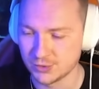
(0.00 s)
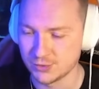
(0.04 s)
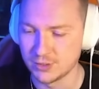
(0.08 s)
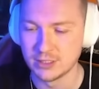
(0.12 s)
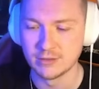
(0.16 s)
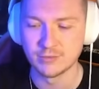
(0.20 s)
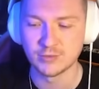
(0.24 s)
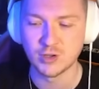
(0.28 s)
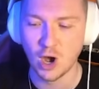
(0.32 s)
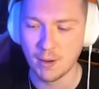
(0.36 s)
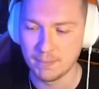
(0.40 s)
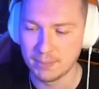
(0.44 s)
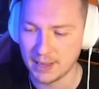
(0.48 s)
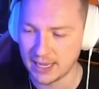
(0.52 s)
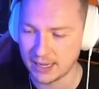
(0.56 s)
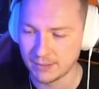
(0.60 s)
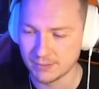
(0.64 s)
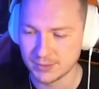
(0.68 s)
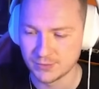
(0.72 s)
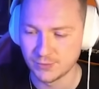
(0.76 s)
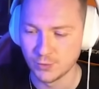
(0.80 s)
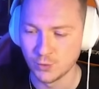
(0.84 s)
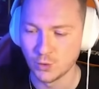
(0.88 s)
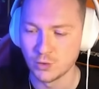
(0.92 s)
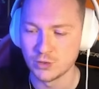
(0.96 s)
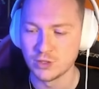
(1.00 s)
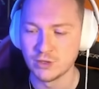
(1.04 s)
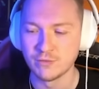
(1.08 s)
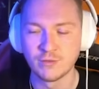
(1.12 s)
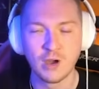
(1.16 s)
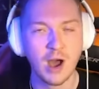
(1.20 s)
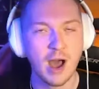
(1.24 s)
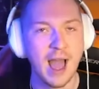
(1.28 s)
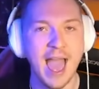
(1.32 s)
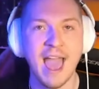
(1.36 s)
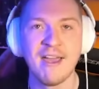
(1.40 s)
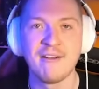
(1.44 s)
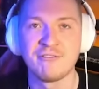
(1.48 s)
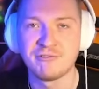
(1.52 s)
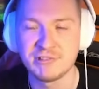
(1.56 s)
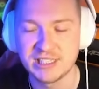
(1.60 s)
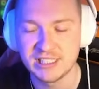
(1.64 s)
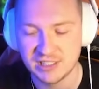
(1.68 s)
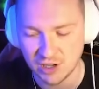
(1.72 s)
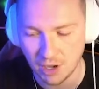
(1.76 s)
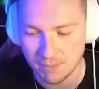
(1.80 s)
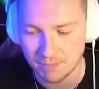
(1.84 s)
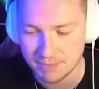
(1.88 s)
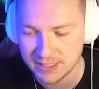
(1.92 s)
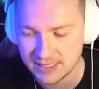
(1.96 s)
Ops 3, you've got Black Ops 4, you've got
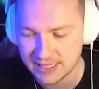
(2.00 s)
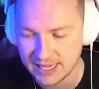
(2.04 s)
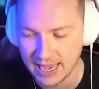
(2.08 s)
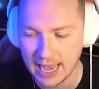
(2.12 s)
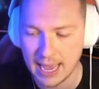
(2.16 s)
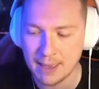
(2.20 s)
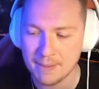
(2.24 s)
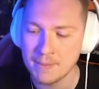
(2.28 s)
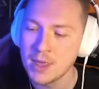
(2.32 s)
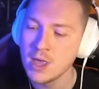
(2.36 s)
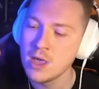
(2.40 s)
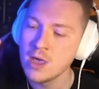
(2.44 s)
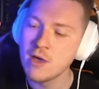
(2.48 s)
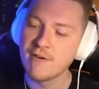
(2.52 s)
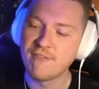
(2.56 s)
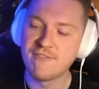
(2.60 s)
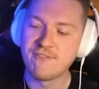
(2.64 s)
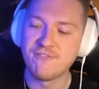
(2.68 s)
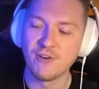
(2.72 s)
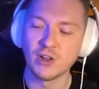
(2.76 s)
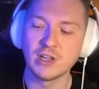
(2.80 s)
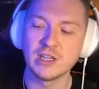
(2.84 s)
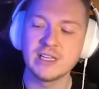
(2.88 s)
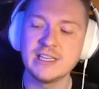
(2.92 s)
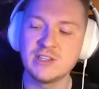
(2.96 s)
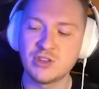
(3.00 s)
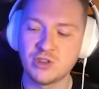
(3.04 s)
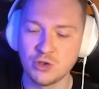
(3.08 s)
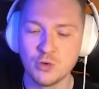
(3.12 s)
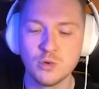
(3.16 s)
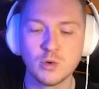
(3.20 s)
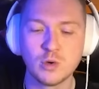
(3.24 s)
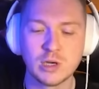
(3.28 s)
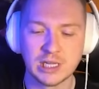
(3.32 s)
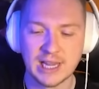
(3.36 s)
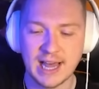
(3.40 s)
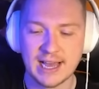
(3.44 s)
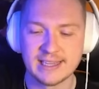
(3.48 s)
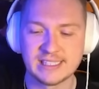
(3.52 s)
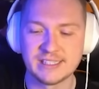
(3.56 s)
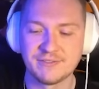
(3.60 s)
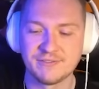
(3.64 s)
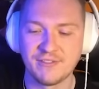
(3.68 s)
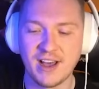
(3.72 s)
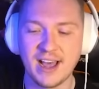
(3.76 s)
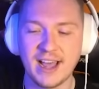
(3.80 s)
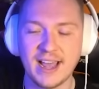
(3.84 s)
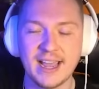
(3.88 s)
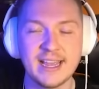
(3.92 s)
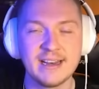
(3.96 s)
every Zombies game, fully do
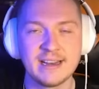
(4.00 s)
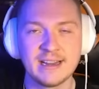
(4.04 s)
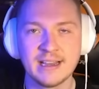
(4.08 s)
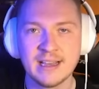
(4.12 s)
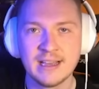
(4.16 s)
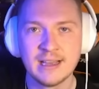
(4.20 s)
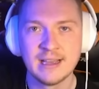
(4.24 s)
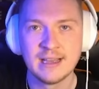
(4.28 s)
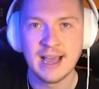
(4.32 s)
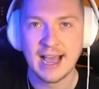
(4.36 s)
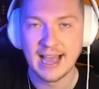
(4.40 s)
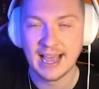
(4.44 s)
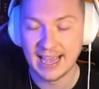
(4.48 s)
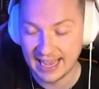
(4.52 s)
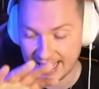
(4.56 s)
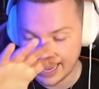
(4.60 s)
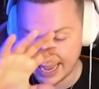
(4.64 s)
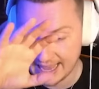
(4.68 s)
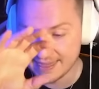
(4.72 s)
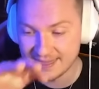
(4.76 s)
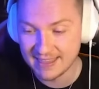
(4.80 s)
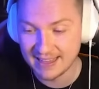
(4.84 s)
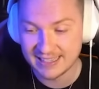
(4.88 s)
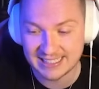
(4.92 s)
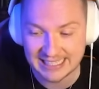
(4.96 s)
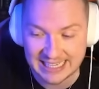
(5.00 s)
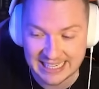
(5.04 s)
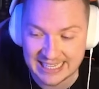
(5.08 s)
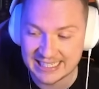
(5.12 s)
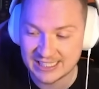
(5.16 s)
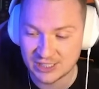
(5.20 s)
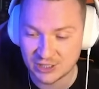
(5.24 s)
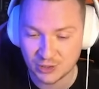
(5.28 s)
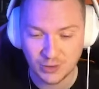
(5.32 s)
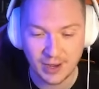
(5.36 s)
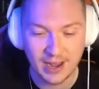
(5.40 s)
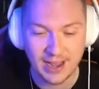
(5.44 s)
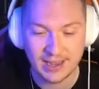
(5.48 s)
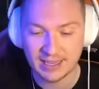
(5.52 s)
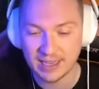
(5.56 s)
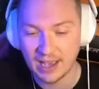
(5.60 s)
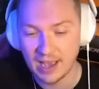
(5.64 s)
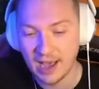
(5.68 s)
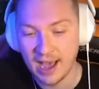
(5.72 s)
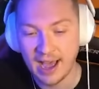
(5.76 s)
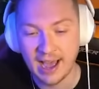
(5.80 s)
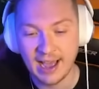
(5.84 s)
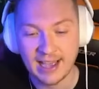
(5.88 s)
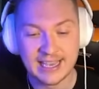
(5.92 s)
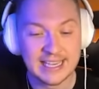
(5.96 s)
Classified in this Easter
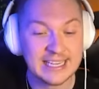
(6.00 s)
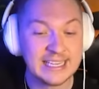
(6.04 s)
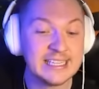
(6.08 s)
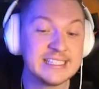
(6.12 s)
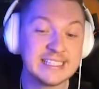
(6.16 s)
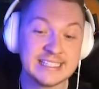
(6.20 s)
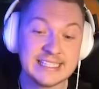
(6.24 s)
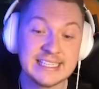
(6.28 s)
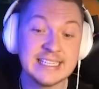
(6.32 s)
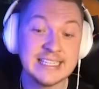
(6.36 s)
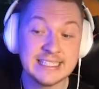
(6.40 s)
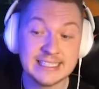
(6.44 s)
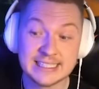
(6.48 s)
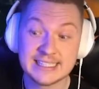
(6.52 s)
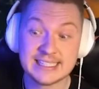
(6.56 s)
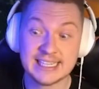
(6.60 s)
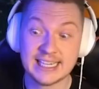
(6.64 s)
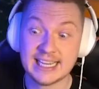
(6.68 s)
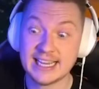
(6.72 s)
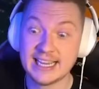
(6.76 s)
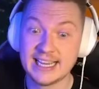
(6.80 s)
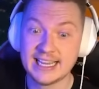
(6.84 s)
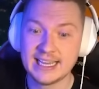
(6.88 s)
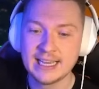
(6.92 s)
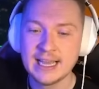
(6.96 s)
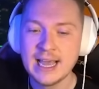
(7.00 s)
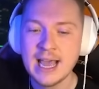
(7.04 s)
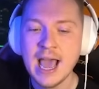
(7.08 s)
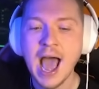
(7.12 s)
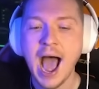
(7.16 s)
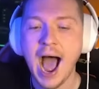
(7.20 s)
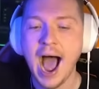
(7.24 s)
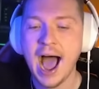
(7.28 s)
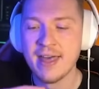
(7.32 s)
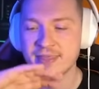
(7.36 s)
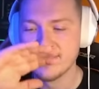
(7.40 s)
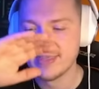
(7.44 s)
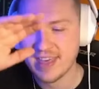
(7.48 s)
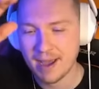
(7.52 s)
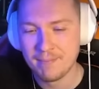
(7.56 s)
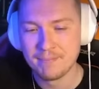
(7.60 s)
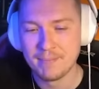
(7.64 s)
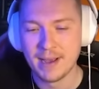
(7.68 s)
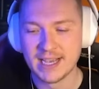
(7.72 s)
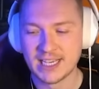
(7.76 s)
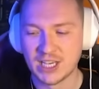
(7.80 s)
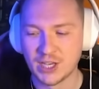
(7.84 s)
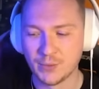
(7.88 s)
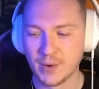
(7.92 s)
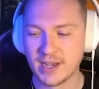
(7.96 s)
egg easy tier, and
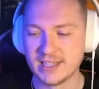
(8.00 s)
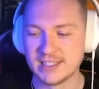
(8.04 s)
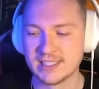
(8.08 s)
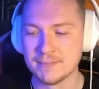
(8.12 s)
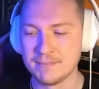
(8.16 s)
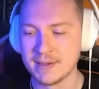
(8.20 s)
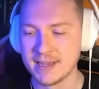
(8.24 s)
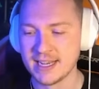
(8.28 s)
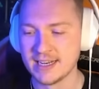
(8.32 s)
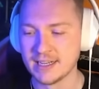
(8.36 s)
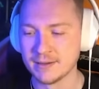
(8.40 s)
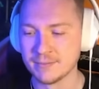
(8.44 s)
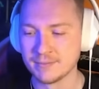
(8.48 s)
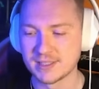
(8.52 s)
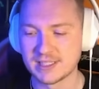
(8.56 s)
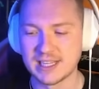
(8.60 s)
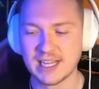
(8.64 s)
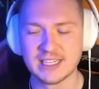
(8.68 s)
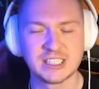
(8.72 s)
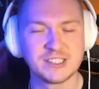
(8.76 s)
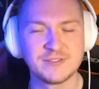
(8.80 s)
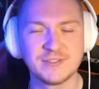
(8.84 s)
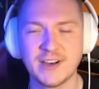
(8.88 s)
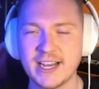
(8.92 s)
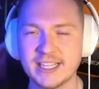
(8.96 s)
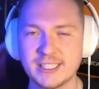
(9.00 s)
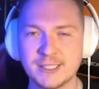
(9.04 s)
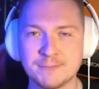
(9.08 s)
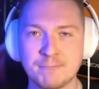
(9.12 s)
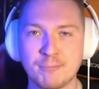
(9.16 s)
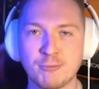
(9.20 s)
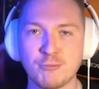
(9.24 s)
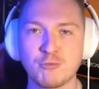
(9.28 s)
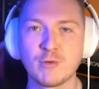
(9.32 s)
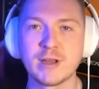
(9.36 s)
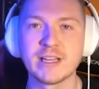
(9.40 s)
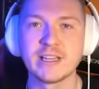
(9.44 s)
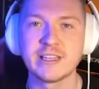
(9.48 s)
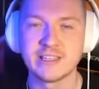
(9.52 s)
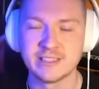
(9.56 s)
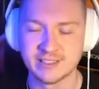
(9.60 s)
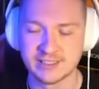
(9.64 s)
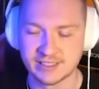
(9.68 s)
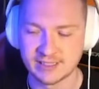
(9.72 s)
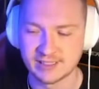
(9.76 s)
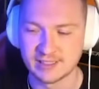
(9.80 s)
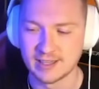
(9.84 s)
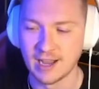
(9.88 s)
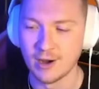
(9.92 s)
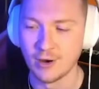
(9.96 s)
then make your way to mediums. Classified's
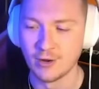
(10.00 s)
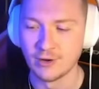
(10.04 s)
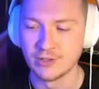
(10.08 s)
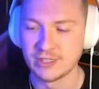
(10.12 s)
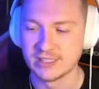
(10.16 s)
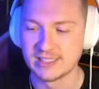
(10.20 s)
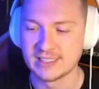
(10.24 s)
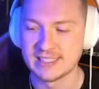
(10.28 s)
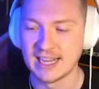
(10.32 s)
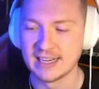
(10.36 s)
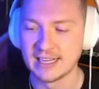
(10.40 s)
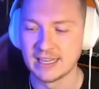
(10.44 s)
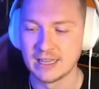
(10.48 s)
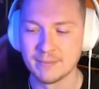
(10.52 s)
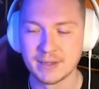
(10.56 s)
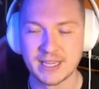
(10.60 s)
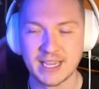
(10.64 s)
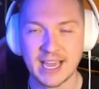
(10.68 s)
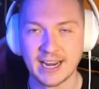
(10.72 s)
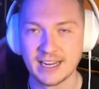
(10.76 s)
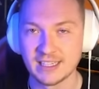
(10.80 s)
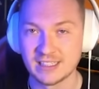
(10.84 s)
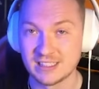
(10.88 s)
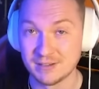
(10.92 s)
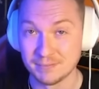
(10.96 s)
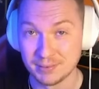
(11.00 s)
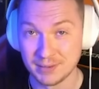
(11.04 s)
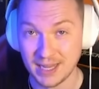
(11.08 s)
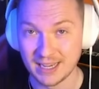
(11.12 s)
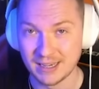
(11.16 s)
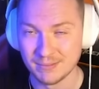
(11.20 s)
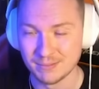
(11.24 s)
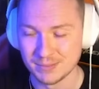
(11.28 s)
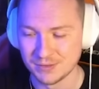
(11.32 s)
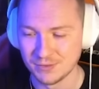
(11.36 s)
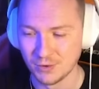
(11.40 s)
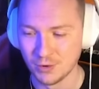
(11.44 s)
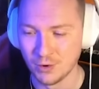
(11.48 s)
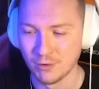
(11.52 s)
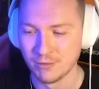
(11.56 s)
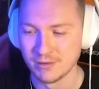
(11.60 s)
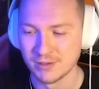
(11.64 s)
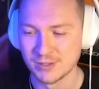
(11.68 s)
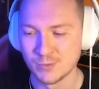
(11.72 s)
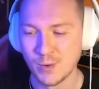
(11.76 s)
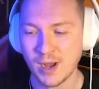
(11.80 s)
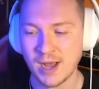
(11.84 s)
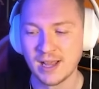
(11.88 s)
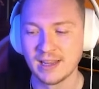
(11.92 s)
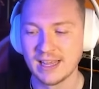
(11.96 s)
brilliant to start understanding the mechanics of Black Ops
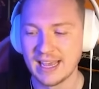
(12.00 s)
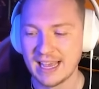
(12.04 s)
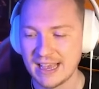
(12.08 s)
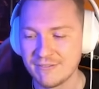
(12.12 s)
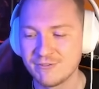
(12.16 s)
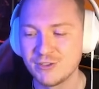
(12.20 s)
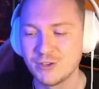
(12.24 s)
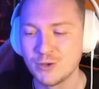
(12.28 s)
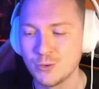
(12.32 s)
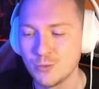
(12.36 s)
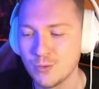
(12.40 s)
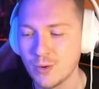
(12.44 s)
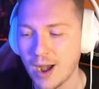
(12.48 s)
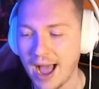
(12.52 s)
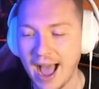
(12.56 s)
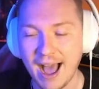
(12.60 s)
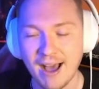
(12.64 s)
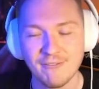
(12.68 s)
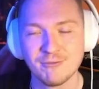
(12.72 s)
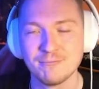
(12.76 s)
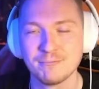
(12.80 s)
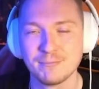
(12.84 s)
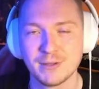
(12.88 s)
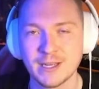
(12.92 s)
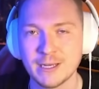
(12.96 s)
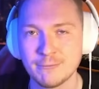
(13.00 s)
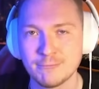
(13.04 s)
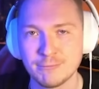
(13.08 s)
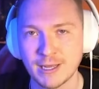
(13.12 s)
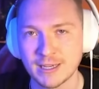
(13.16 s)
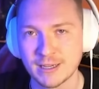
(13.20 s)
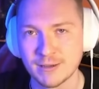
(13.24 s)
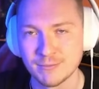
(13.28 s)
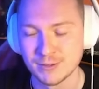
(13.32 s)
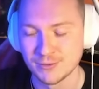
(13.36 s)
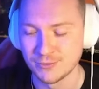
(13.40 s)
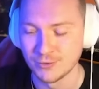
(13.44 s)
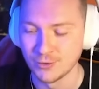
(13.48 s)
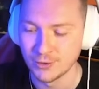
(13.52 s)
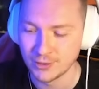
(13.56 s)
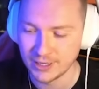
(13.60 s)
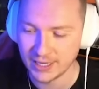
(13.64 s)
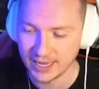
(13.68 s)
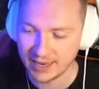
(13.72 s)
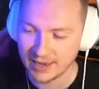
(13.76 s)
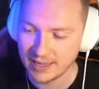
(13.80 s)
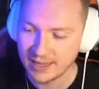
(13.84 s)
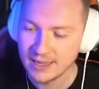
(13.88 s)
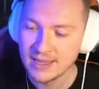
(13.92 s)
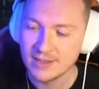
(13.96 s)
4 as well. If you haven't played Black Ops 4
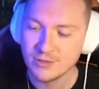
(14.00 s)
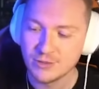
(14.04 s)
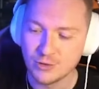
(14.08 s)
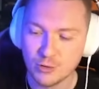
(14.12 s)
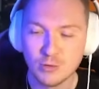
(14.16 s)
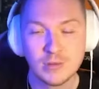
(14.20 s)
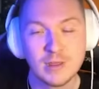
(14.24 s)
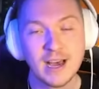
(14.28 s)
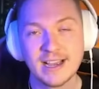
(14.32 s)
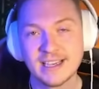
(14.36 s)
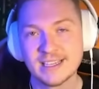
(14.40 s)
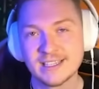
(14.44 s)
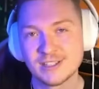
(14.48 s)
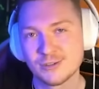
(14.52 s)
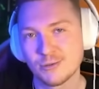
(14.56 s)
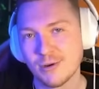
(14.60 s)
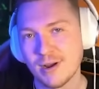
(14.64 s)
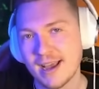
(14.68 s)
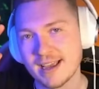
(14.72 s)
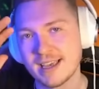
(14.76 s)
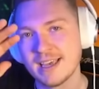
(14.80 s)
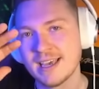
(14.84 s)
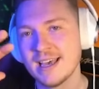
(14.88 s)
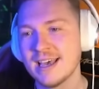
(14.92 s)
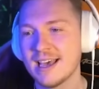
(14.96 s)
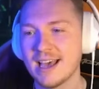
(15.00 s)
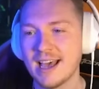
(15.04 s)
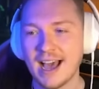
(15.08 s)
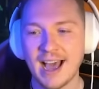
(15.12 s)
yet, do that Easter egg,